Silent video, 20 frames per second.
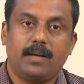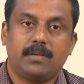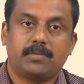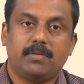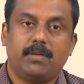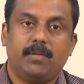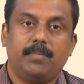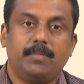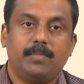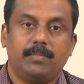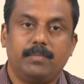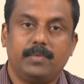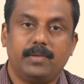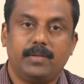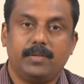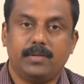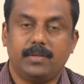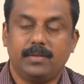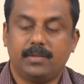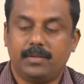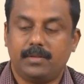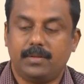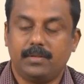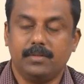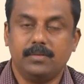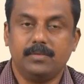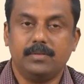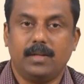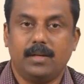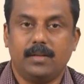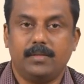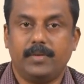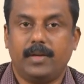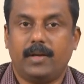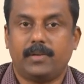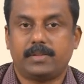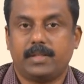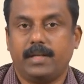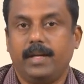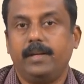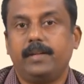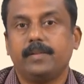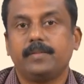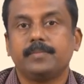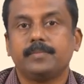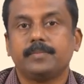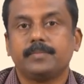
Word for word: transform to um, austenite.